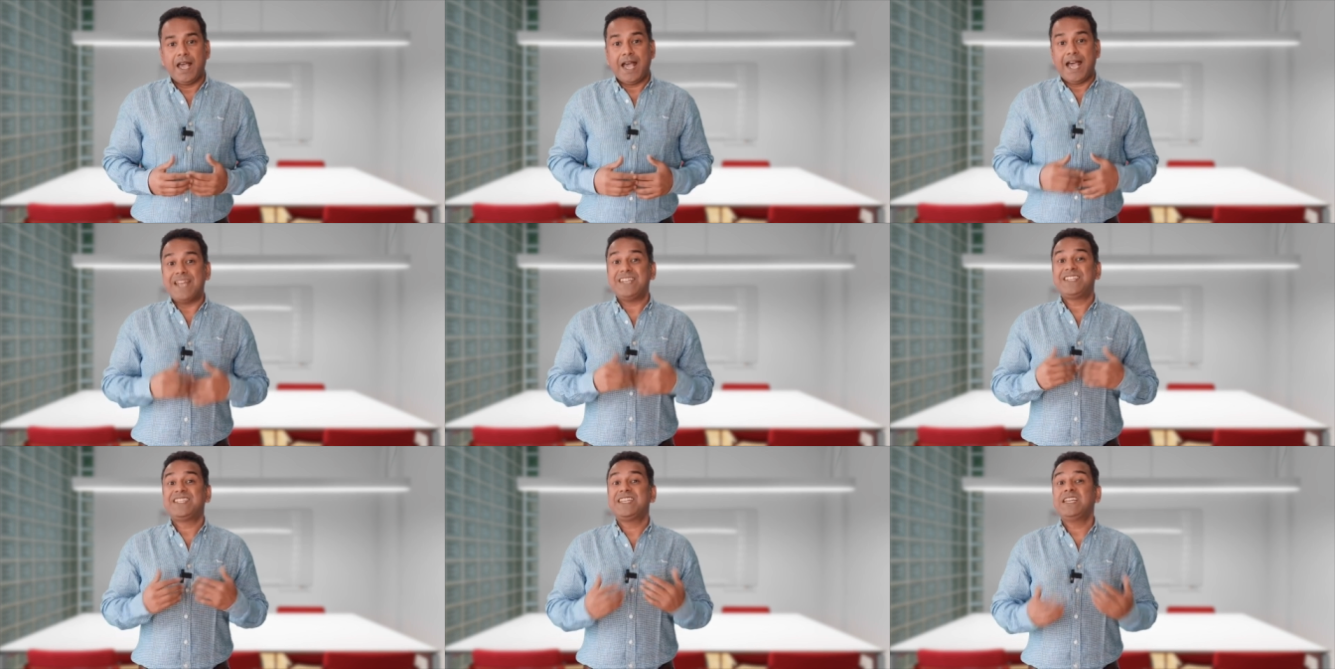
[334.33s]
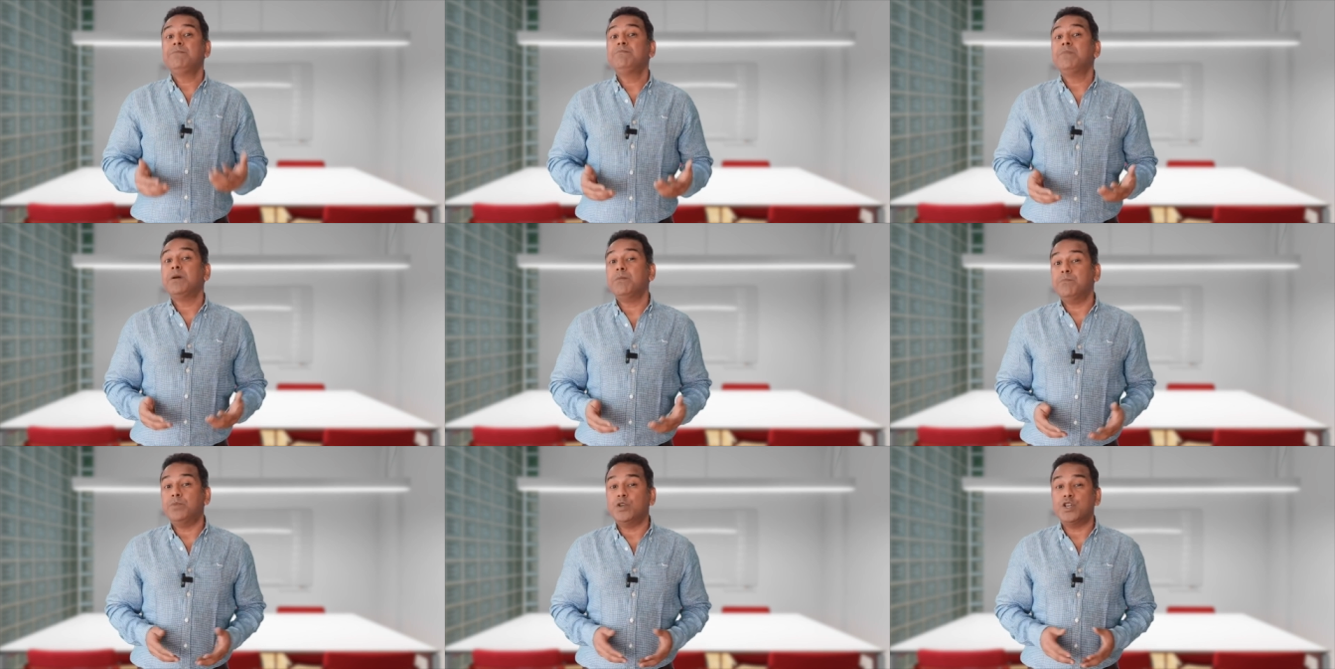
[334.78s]
and team
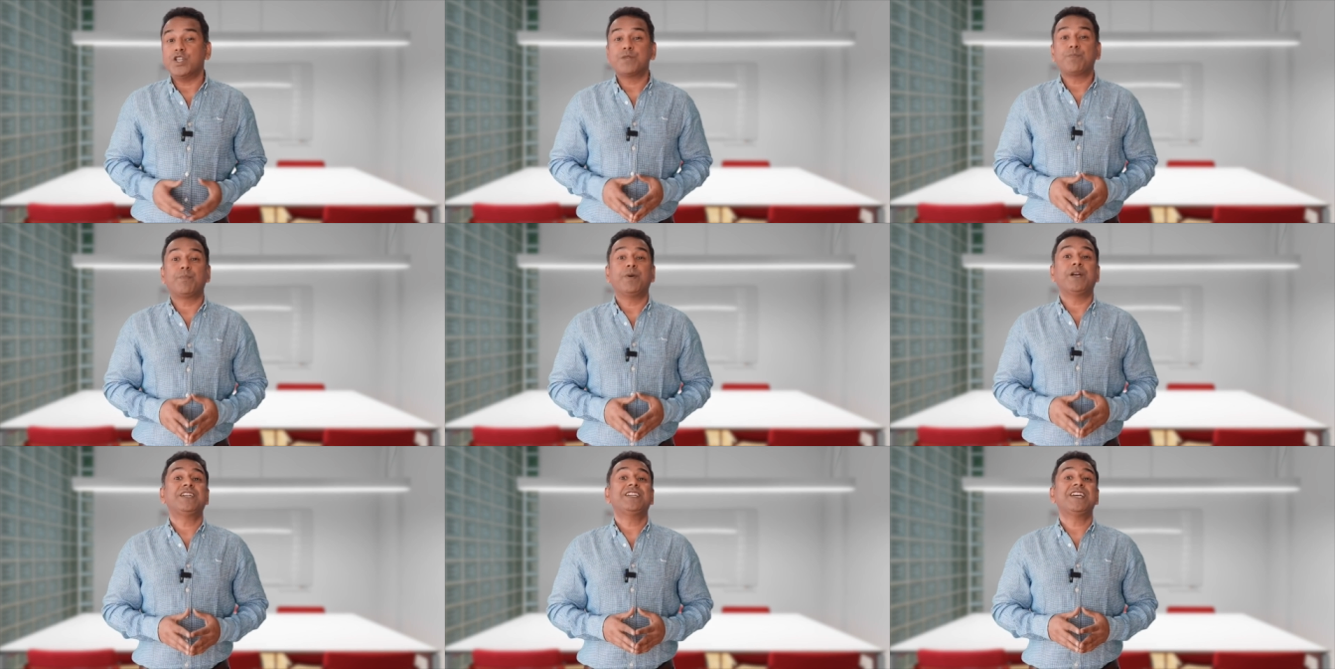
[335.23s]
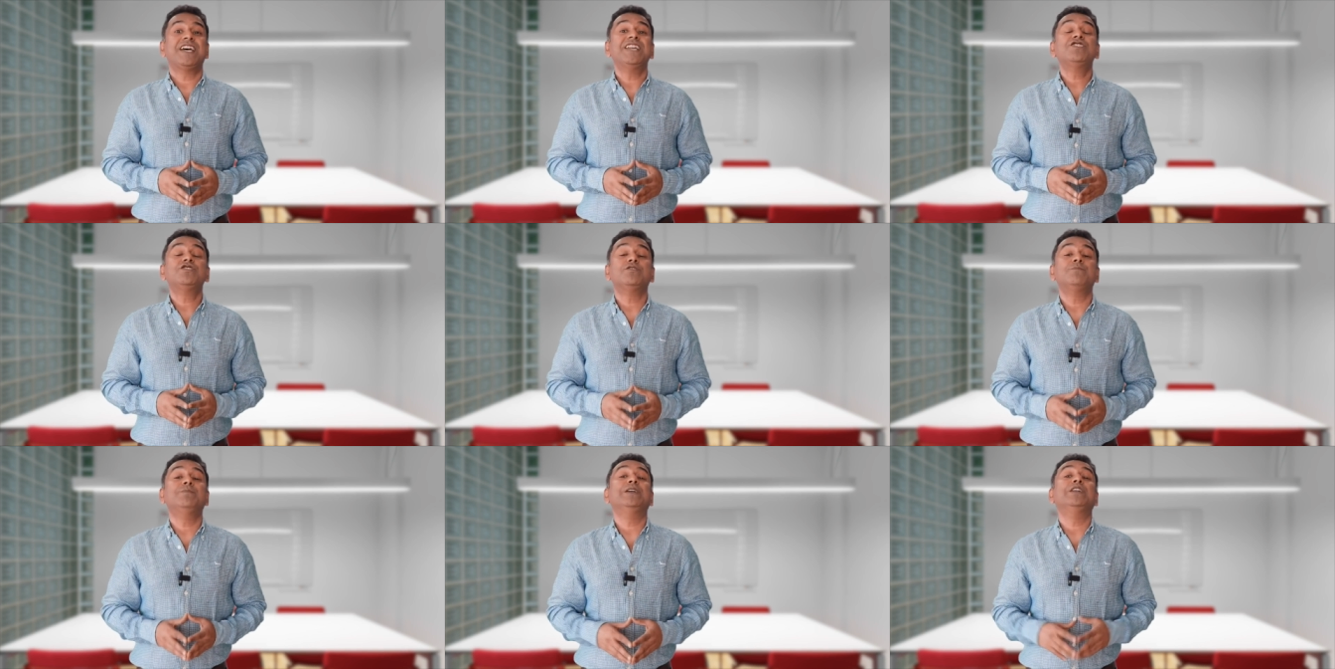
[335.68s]
members
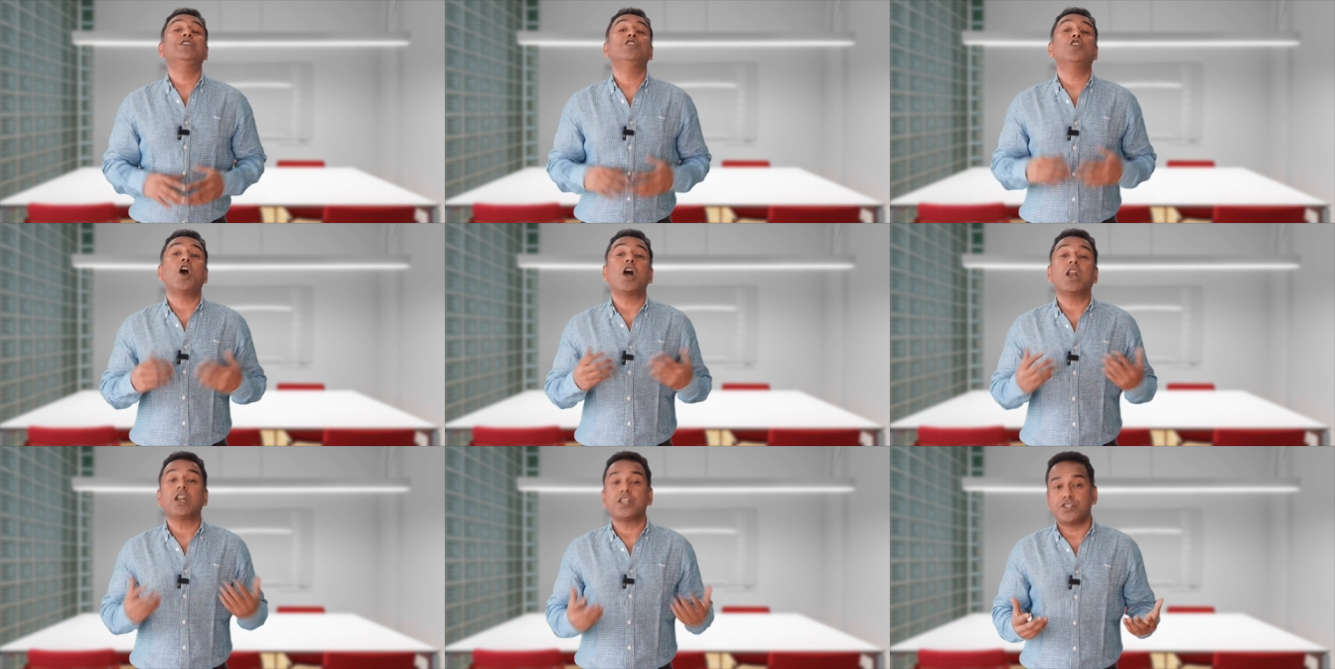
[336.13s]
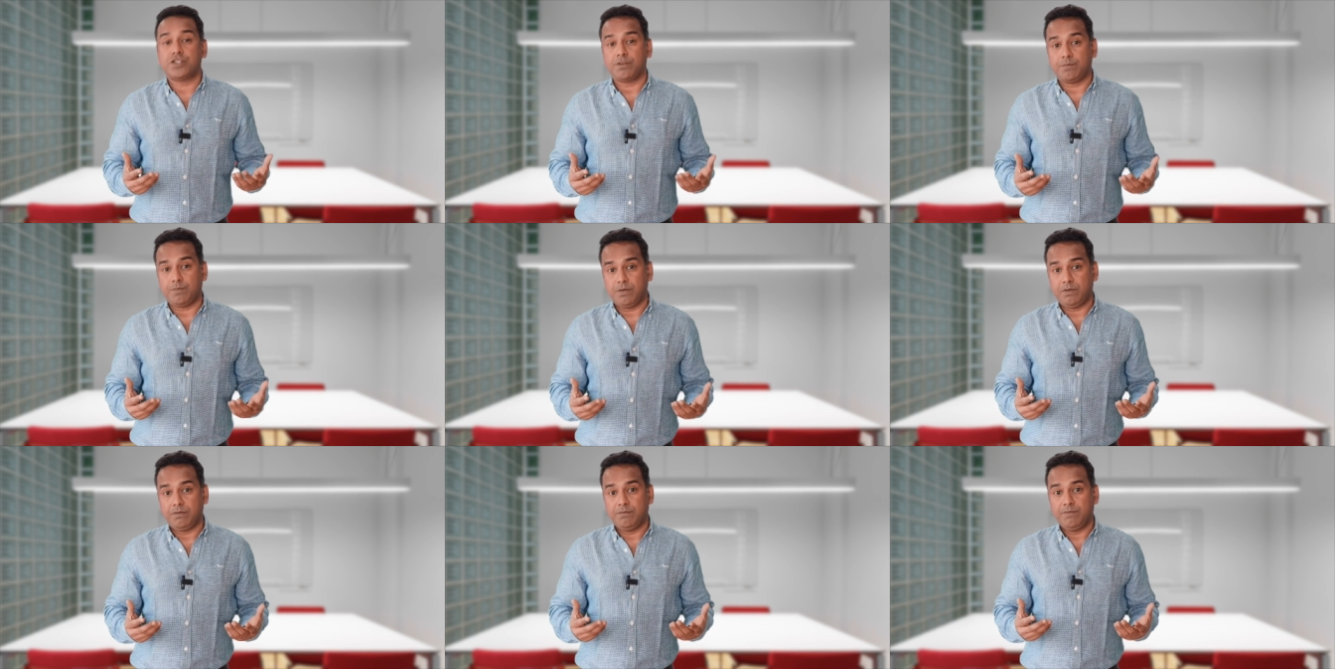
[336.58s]
pretend to be
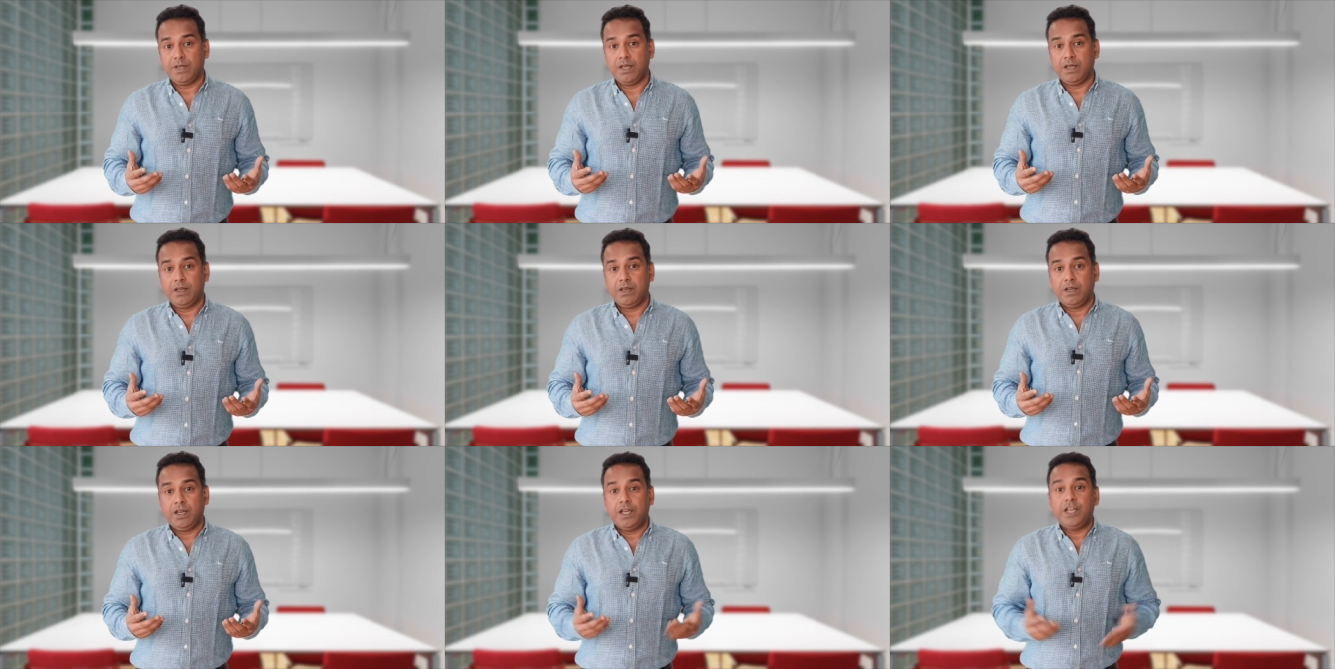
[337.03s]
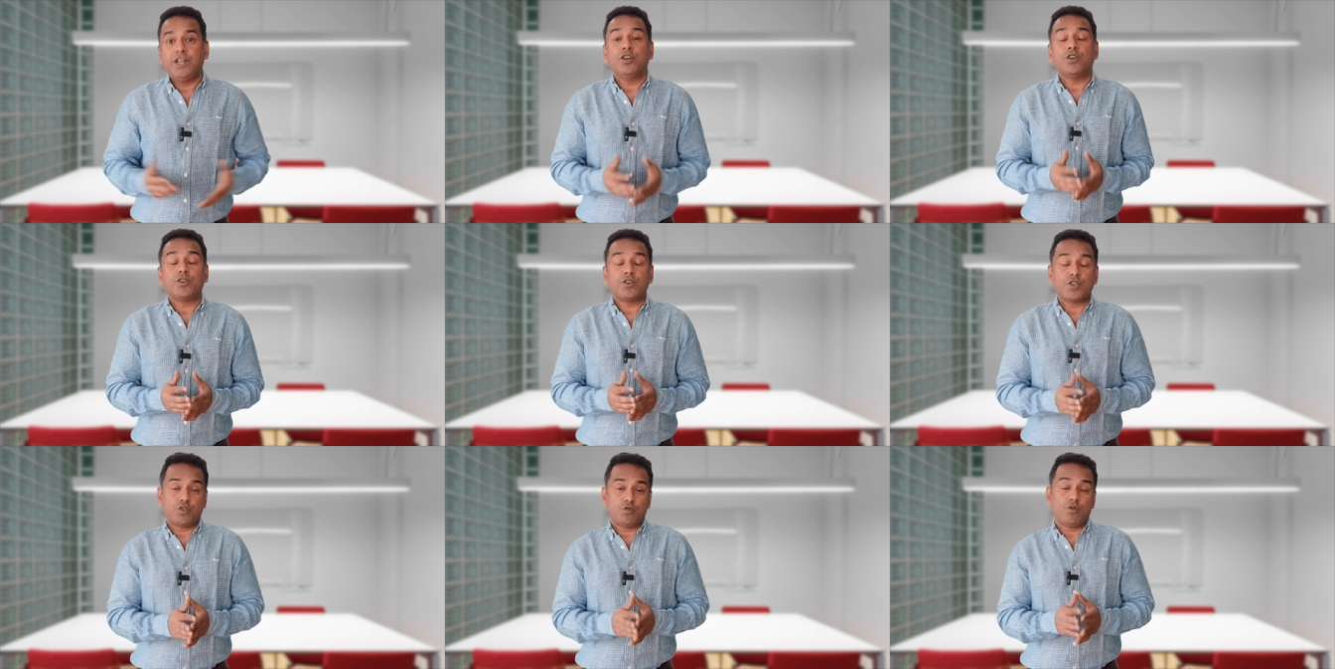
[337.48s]
knowledgeable in
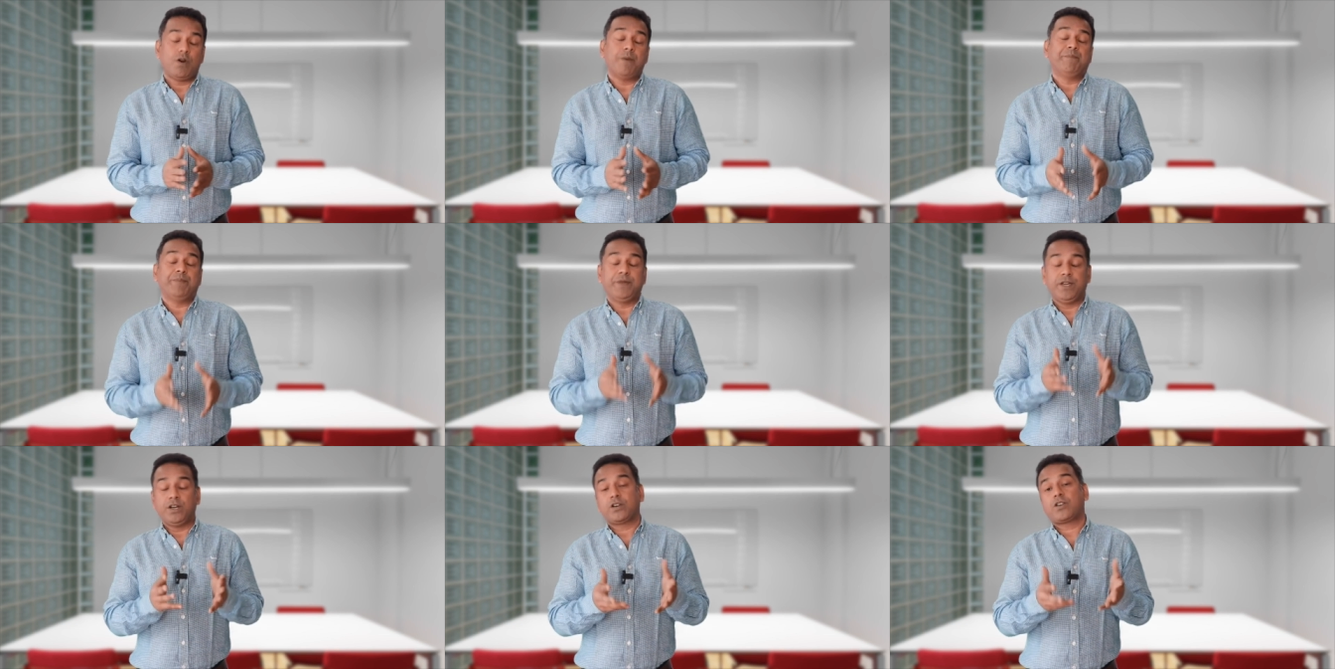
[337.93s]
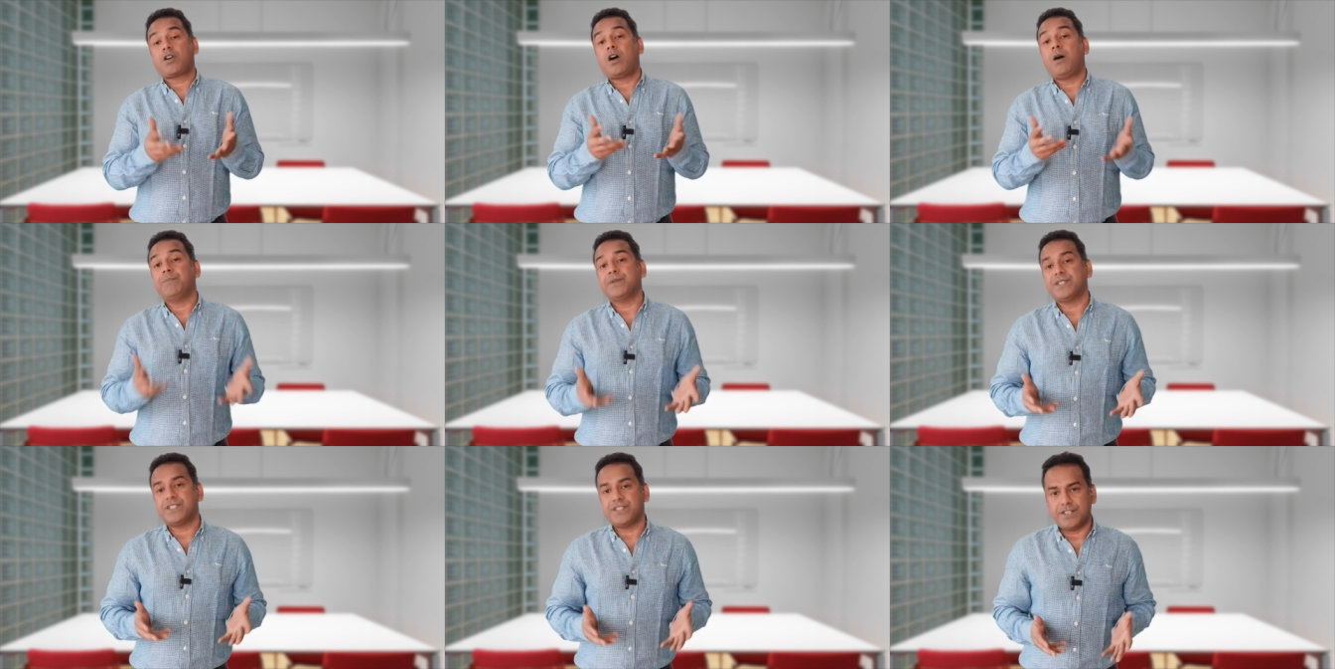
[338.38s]
order to appear
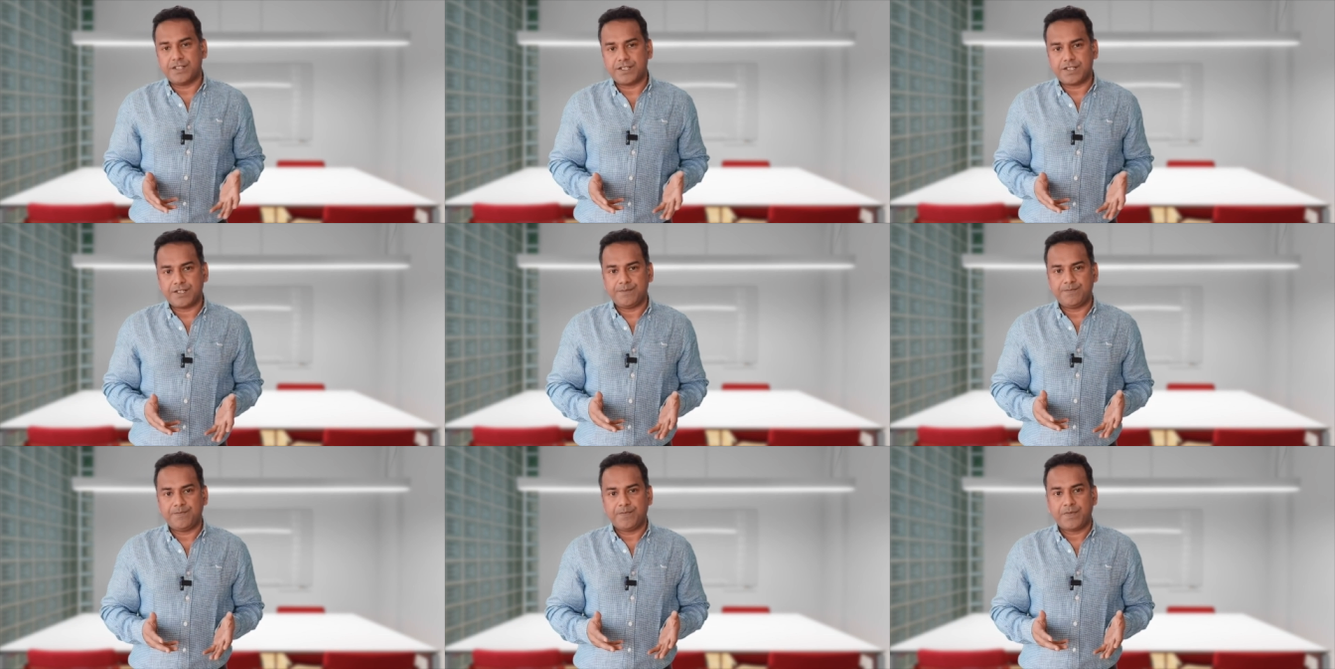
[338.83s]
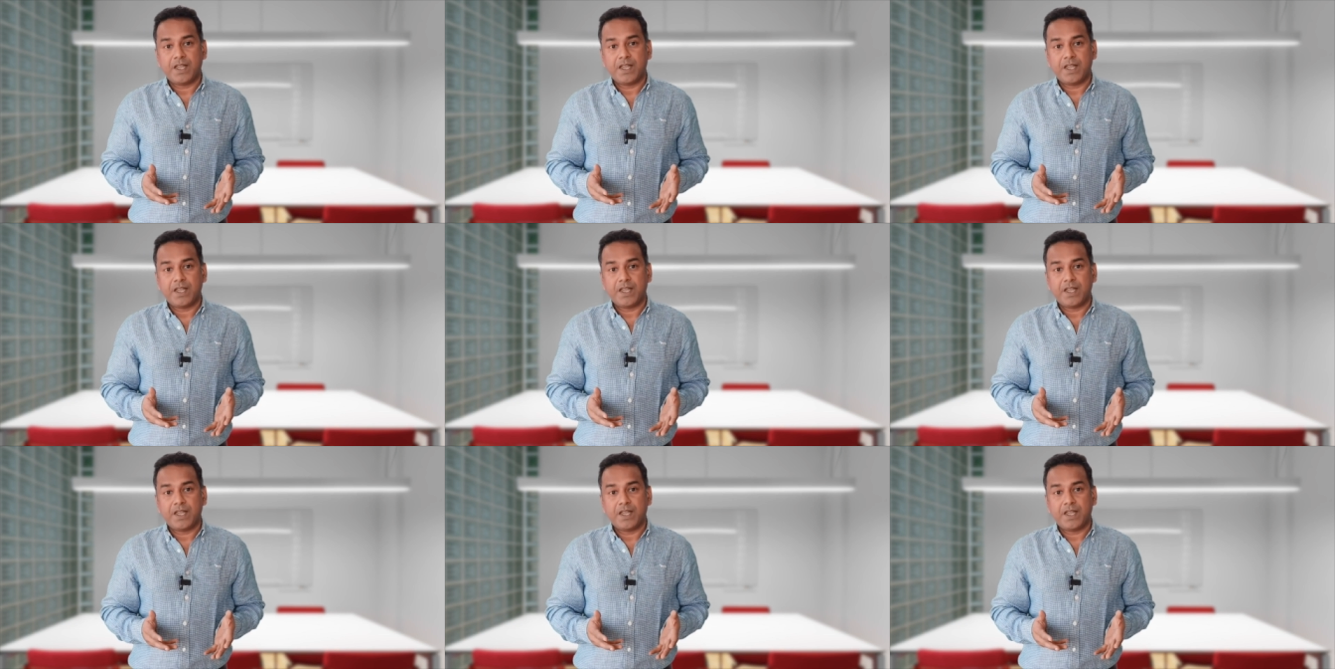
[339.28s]
competent.